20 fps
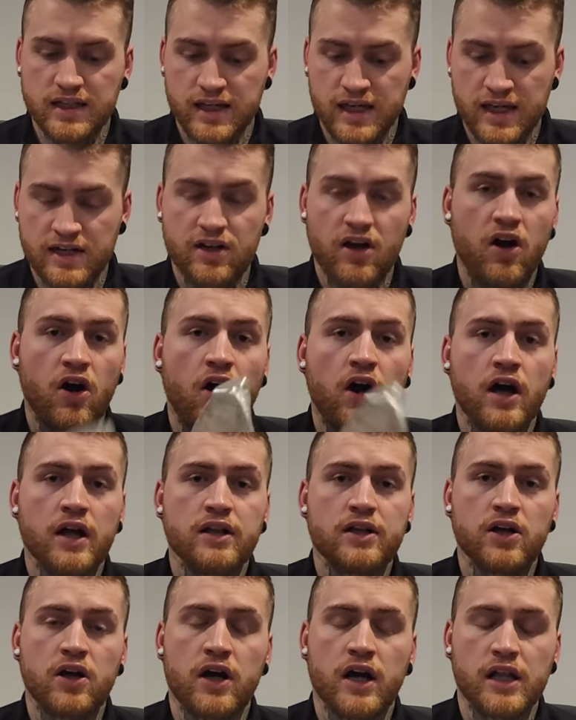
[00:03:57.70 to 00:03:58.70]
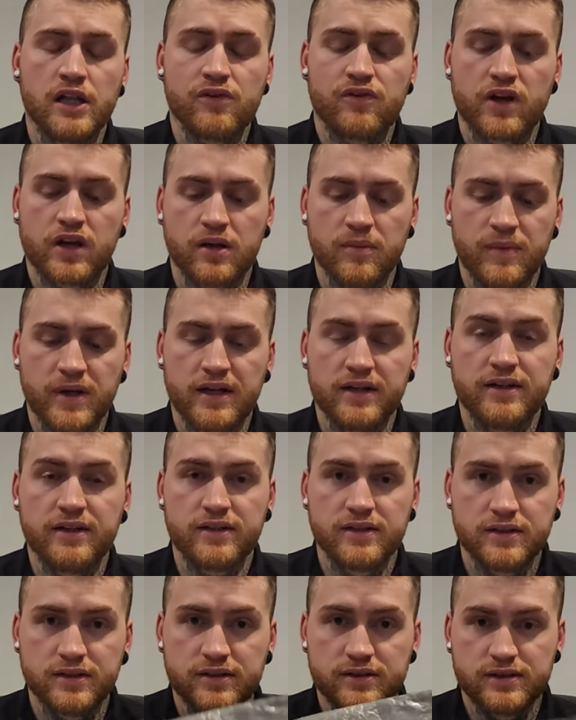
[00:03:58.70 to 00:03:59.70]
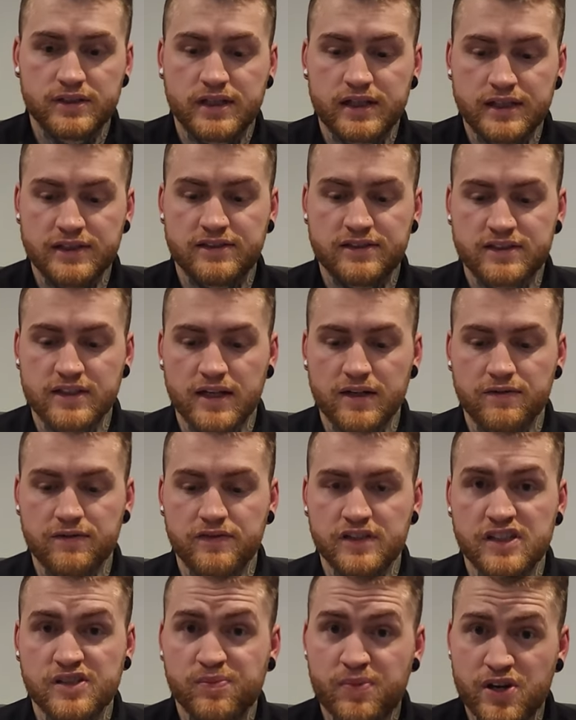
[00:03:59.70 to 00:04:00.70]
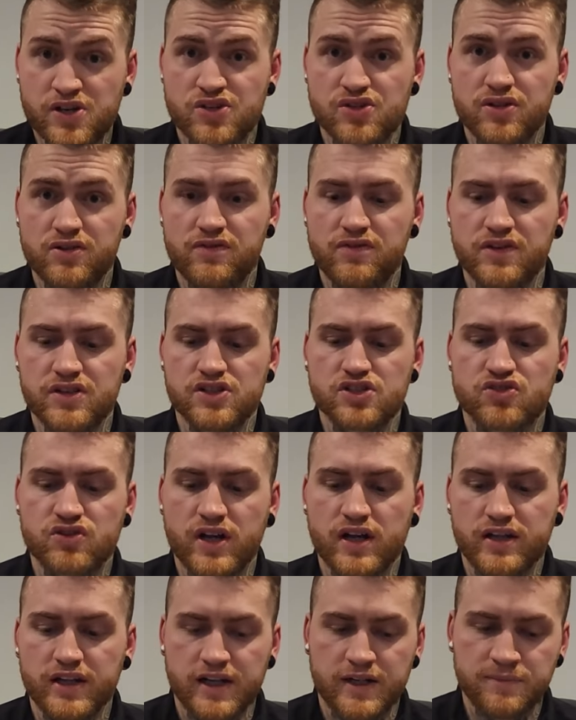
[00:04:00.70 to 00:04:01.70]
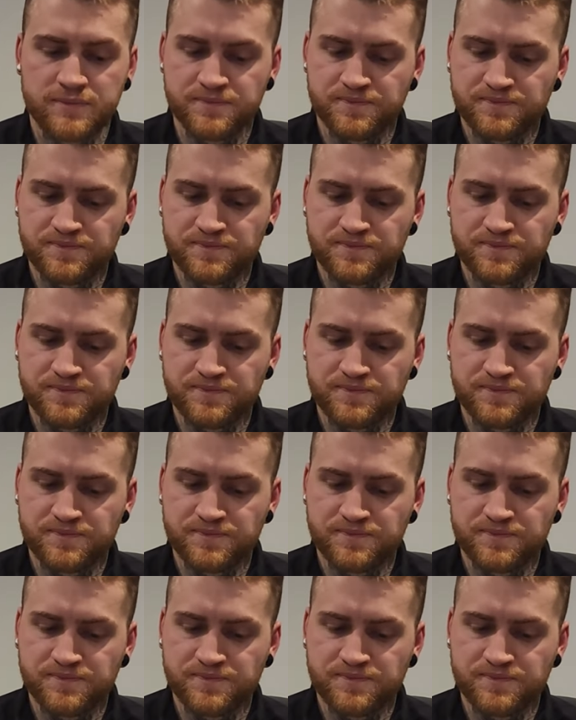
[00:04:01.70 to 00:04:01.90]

And I highly, highly recommend his stuff, especially if you're in Australia.